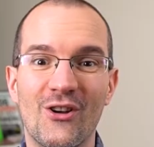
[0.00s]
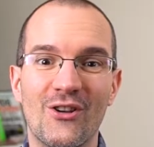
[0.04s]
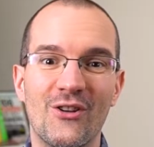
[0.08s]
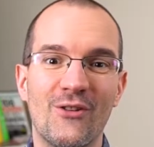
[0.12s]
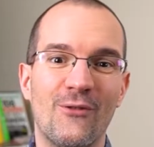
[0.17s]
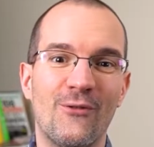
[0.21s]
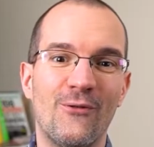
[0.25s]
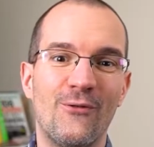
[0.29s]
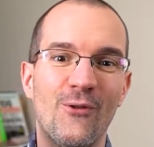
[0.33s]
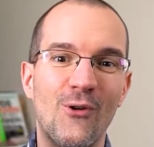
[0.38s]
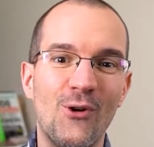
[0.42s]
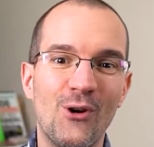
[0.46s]
the
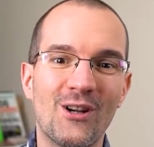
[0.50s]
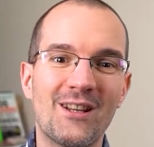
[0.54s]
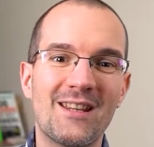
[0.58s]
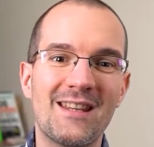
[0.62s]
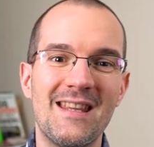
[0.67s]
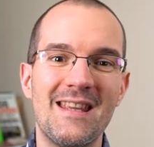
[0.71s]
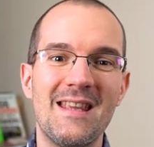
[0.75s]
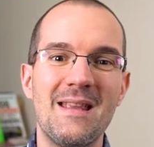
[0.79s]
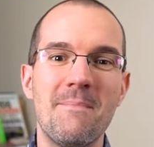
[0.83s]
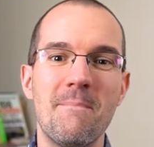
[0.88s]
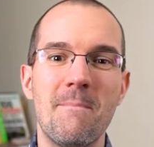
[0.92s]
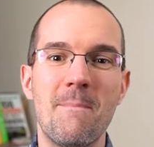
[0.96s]
4
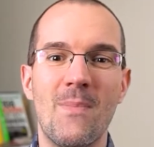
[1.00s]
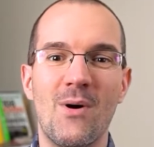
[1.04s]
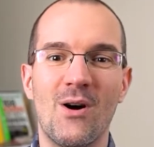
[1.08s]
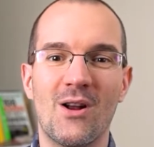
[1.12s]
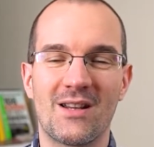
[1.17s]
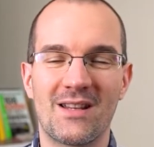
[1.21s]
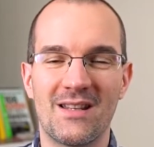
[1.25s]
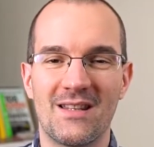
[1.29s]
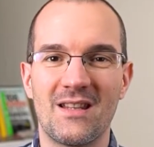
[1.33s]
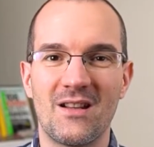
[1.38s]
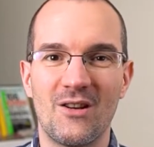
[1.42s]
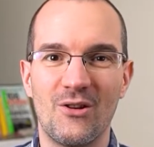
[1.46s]
key
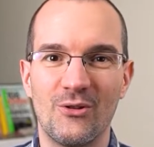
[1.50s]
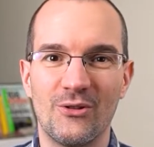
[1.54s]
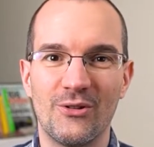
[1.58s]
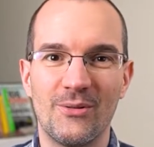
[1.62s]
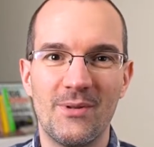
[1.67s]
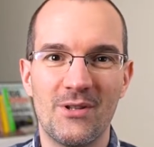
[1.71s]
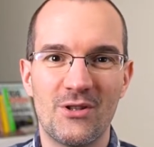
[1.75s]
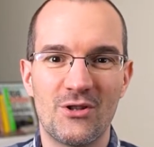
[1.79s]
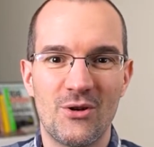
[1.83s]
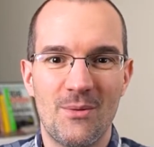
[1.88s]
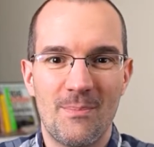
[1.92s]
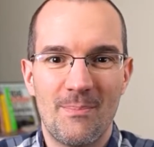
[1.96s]
marketing
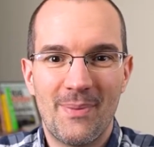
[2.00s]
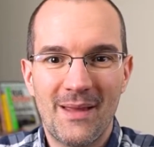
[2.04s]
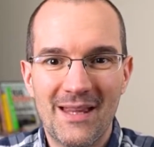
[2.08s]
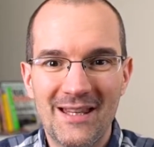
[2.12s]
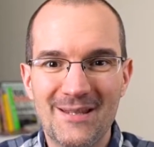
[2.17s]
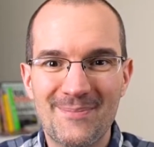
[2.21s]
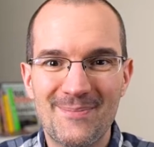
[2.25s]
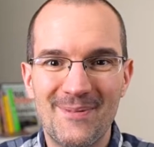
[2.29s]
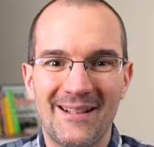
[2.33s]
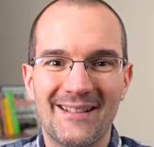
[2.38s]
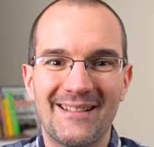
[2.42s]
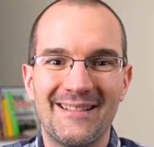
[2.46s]
automation
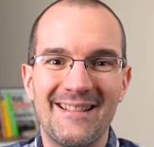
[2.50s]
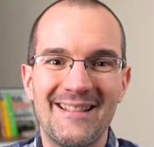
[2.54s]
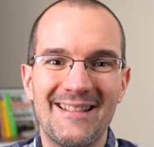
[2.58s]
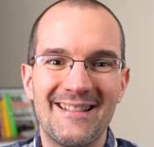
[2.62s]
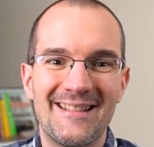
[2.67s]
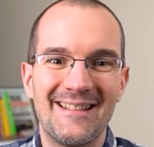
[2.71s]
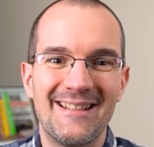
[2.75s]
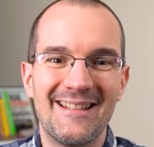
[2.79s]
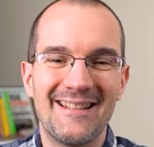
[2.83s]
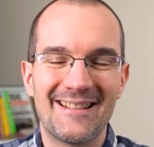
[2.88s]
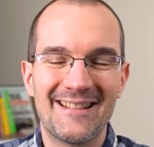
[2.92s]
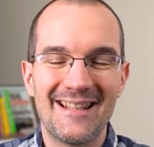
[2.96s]
best
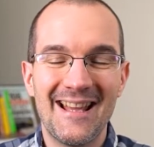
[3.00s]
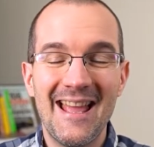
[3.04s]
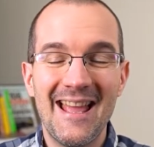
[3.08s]
practices